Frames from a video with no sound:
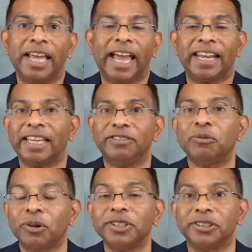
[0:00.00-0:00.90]
And if you
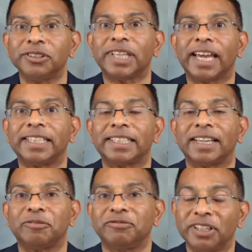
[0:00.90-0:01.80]
want to do
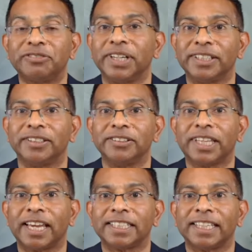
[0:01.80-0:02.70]
that, feel free to do that,